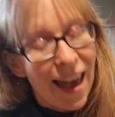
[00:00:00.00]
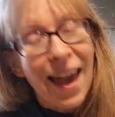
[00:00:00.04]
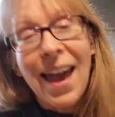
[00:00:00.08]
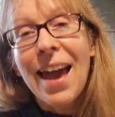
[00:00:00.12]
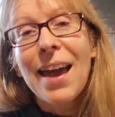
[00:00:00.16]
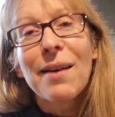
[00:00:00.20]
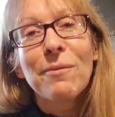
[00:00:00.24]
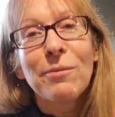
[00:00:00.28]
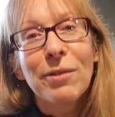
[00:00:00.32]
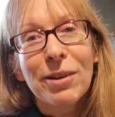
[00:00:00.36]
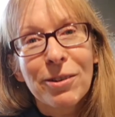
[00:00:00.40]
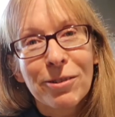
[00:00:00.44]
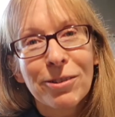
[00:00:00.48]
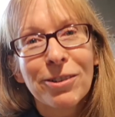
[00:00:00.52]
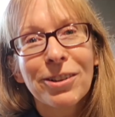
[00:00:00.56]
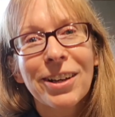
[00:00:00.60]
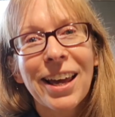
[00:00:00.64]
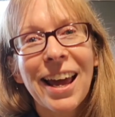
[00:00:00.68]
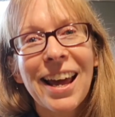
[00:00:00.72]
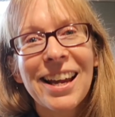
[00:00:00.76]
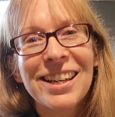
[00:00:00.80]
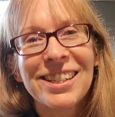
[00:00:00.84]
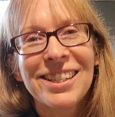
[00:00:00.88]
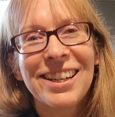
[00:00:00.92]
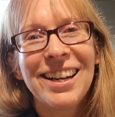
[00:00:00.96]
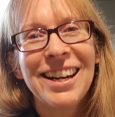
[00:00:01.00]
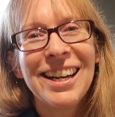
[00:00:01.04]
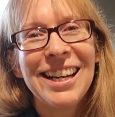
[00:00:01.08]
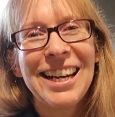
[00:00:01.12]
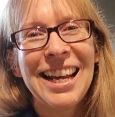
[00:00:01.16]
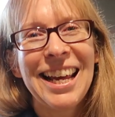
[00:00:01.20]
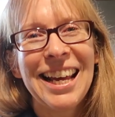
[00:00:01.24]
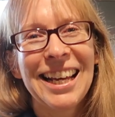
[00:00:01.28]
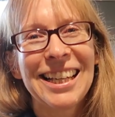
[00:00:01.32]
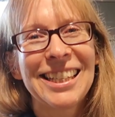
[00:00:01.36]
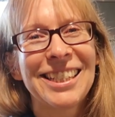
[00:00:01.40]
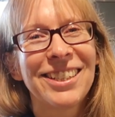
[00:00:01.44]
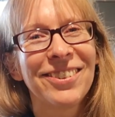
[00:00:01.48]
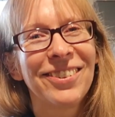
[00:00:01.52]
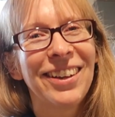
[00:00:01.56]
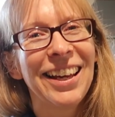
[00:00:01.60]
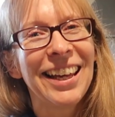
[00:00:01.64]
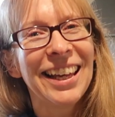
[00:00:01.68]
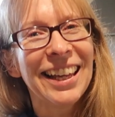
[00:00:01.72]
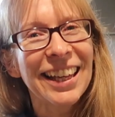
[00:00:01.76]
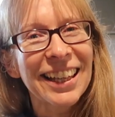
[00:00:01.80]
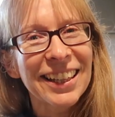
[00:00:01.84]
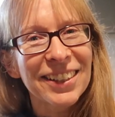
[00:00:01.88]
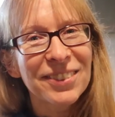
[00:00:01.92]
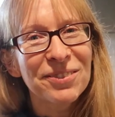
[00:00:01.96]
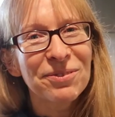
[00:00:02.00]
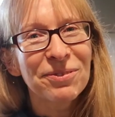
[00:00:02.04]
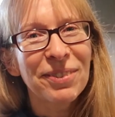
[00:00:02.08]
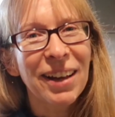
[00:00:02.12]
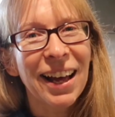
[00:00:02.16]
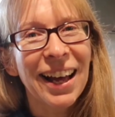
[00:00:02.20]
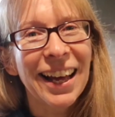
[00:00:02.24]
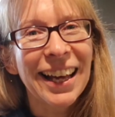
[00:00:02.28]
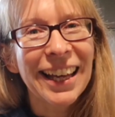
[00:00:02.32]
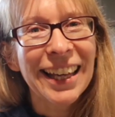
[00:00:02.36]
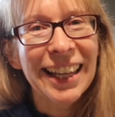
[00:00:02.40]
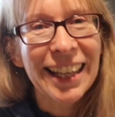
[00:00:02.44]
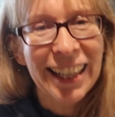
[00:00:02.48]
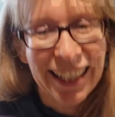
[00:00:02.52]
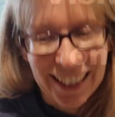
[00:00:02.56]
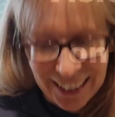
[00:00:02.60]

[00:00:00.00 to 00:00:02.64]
And we will catch you next week. Bye.